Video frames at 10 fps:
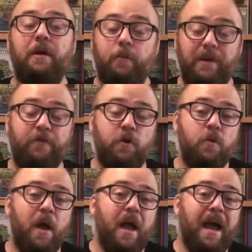
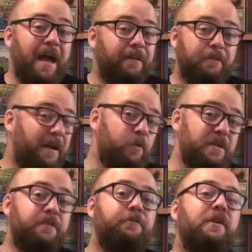review, and the main
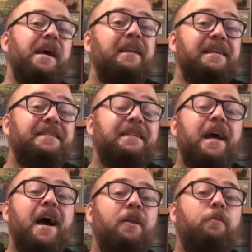reason for that is that
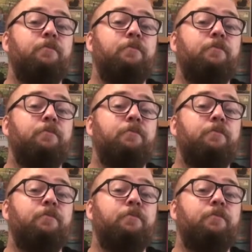I